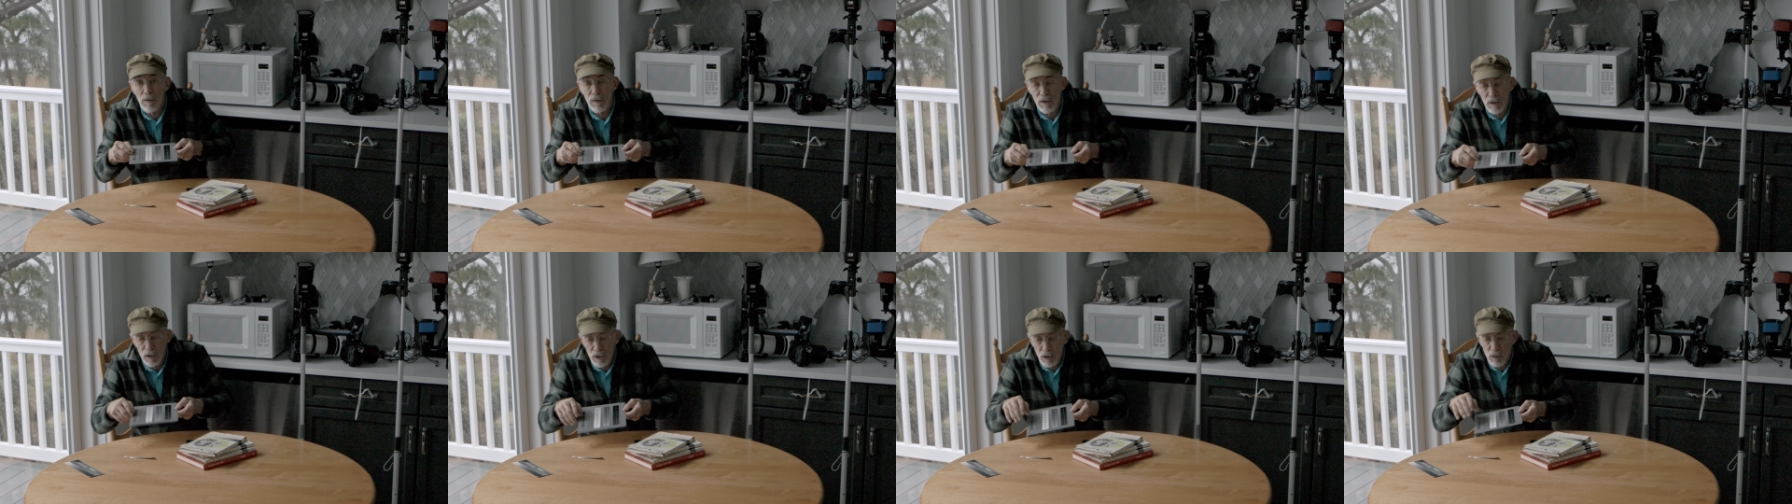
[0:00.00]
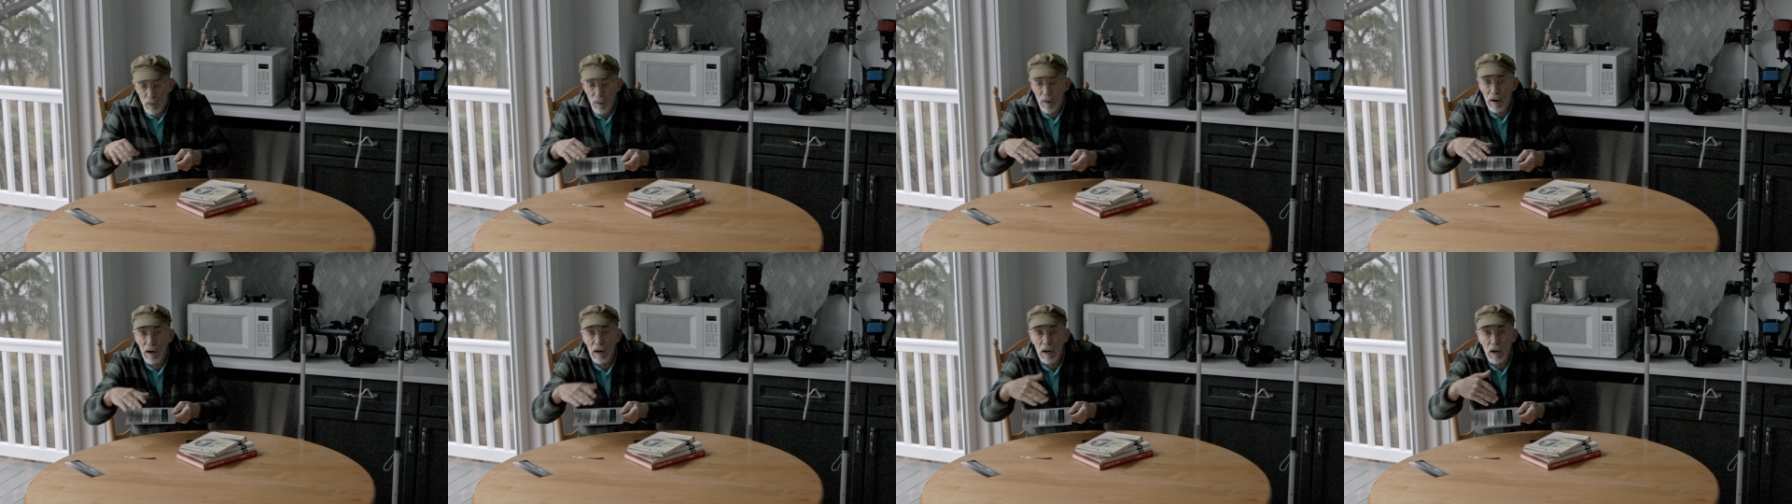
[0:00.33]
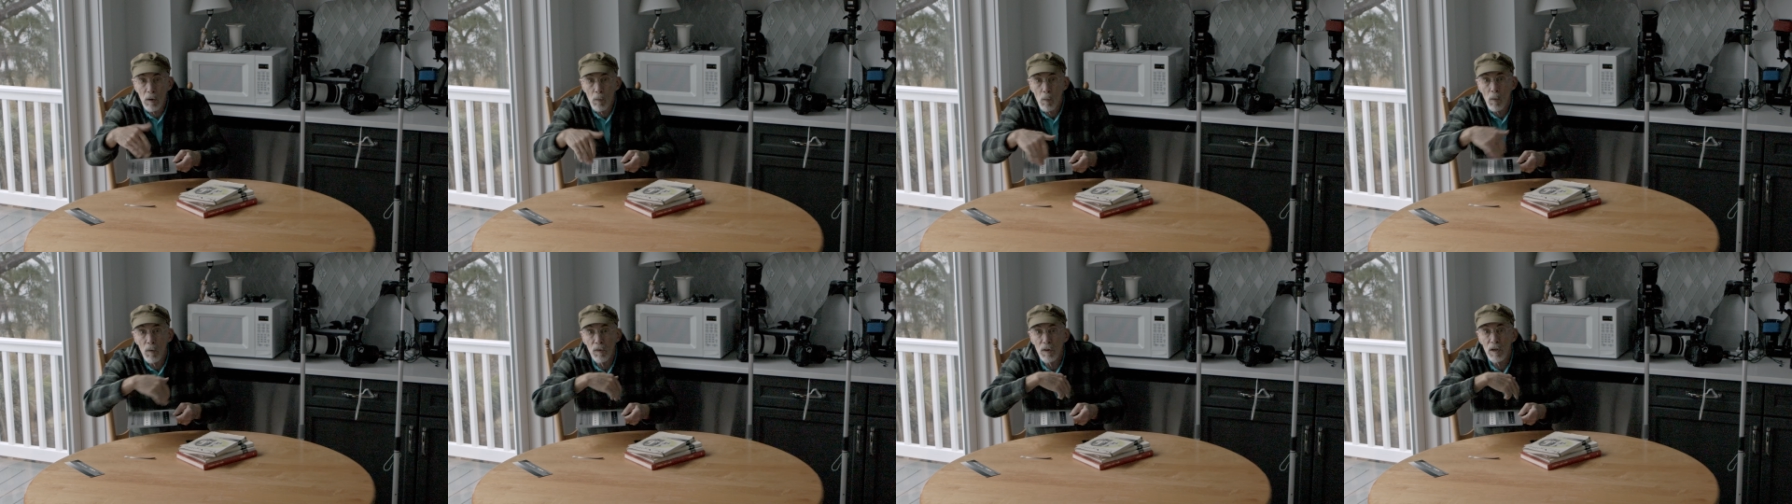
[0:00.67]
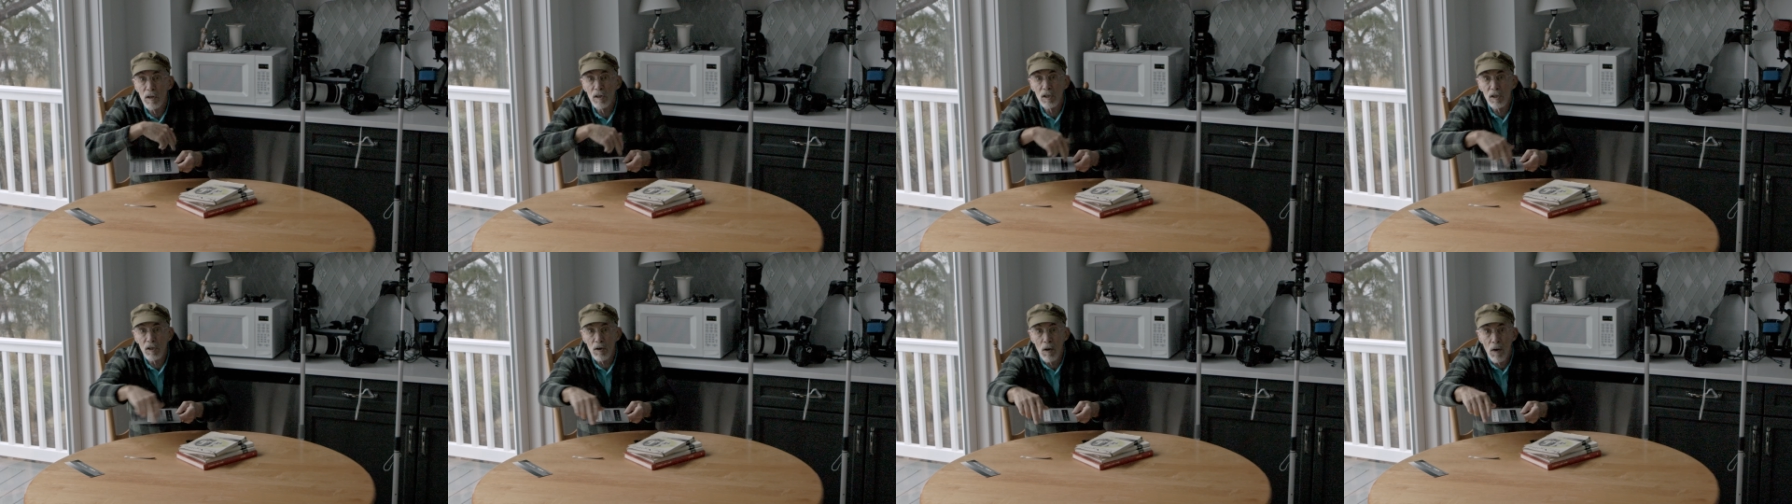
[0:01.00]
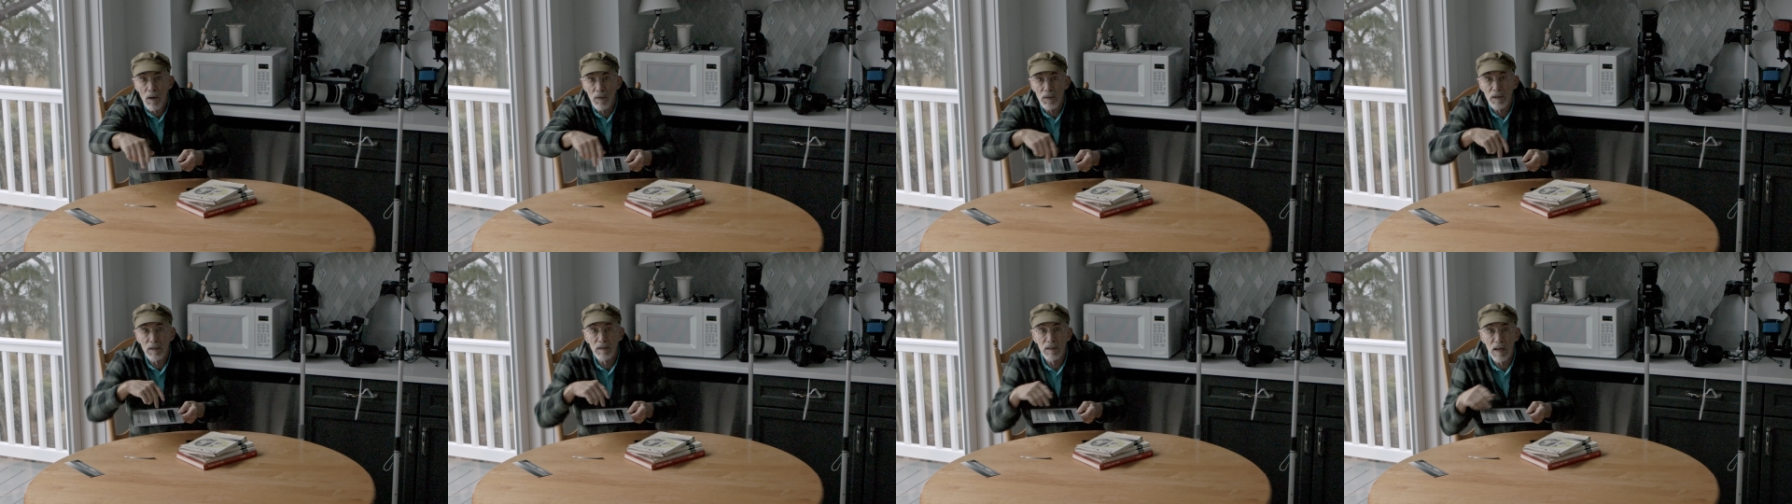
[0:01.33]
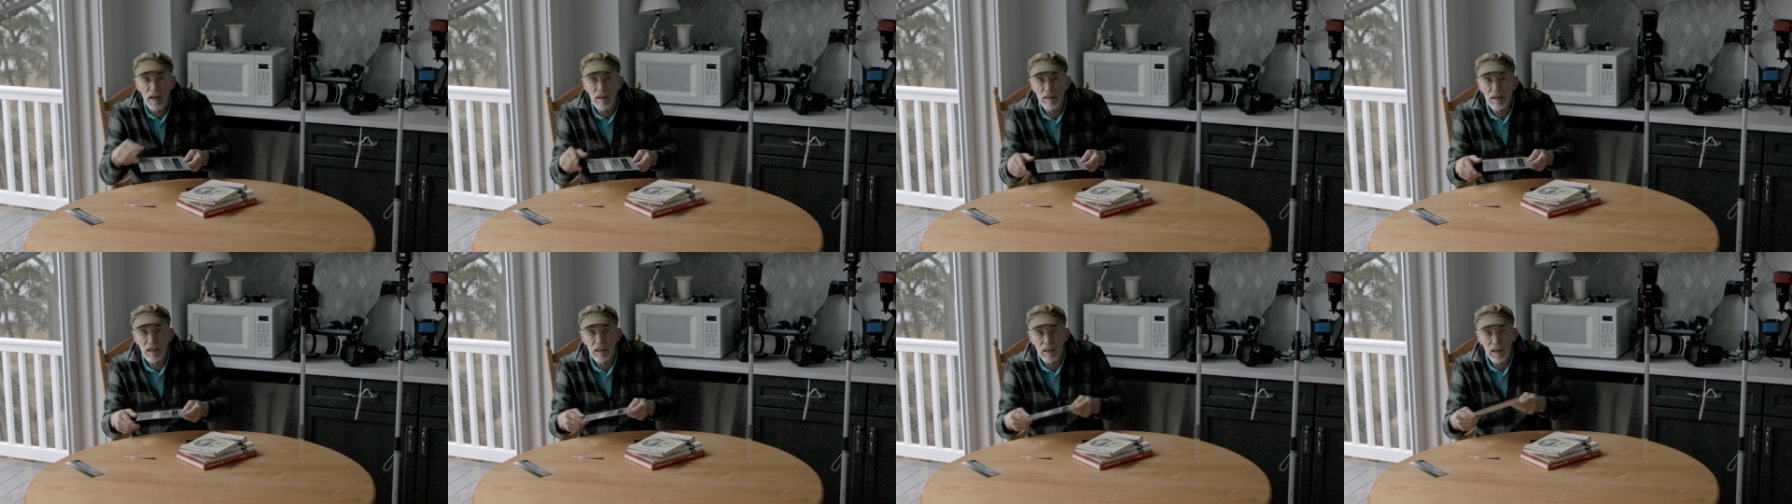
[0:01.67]
of the tray when they saw the
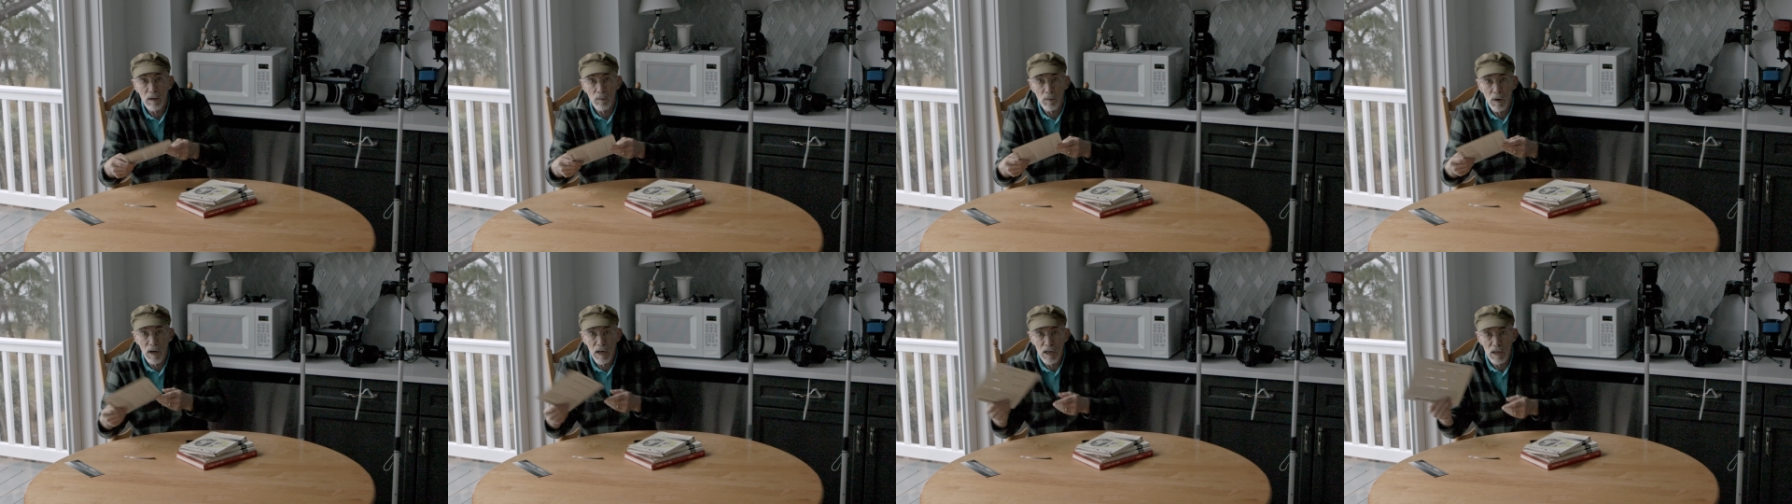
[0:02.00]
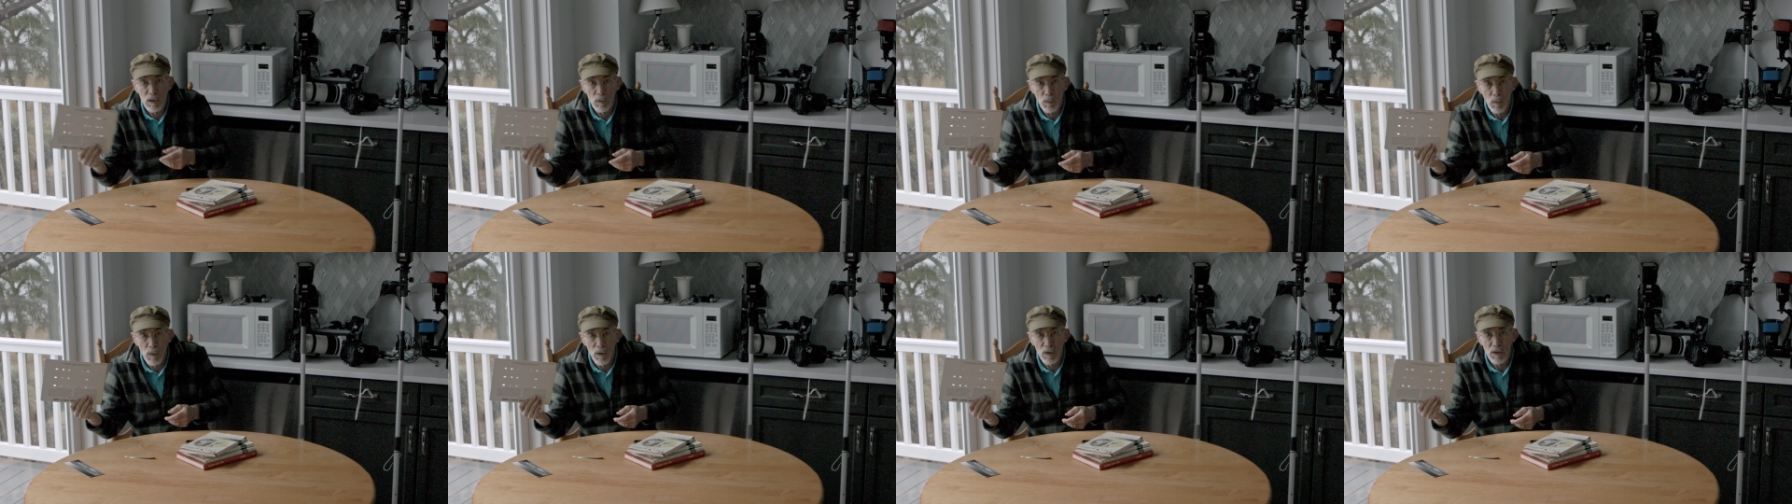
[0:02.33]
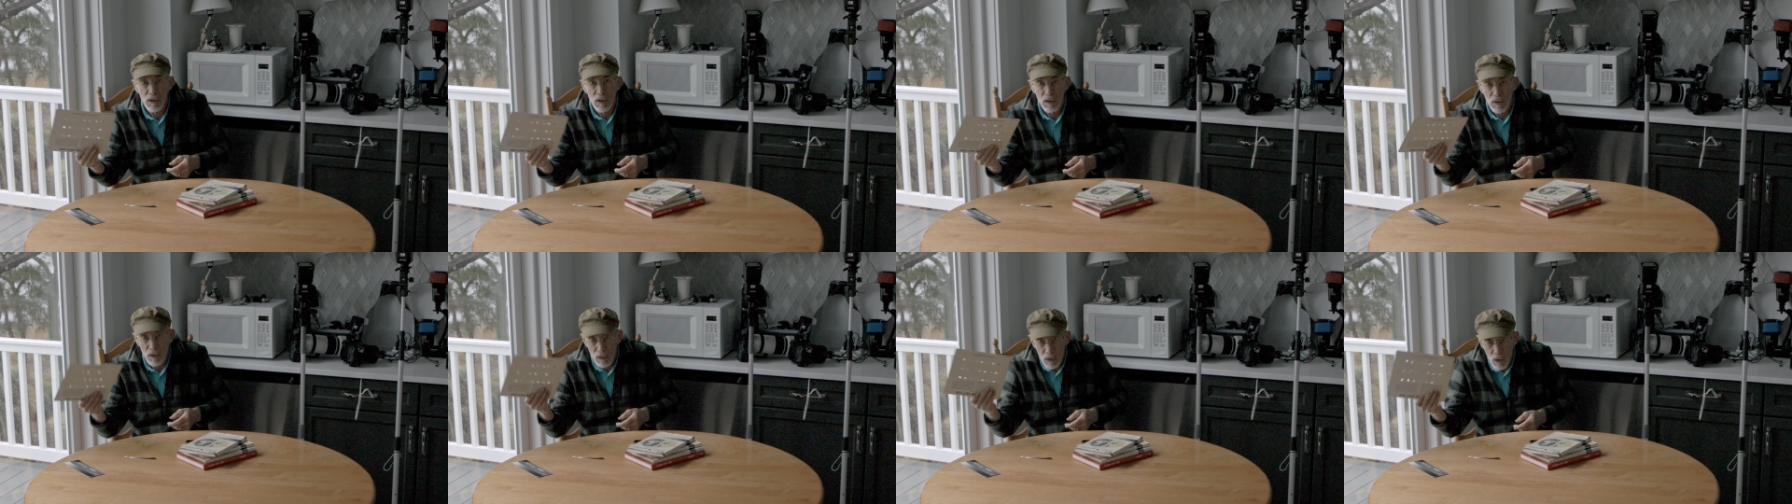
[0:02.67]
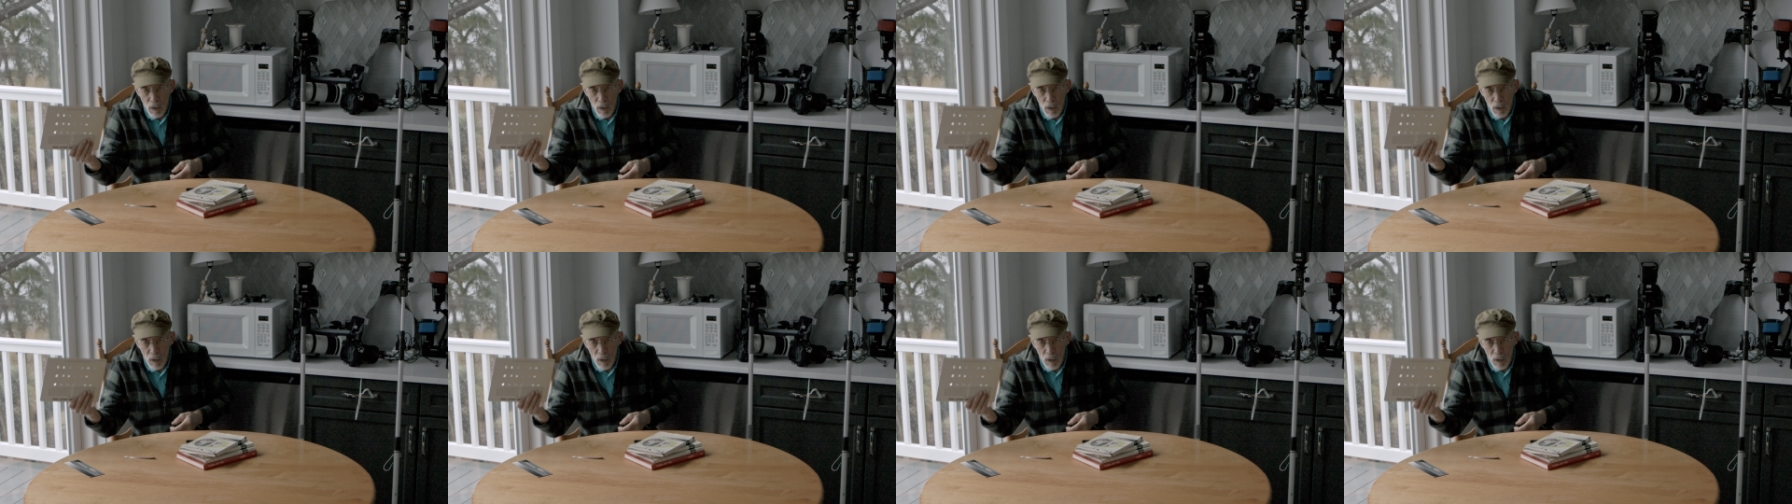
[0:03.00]
density range was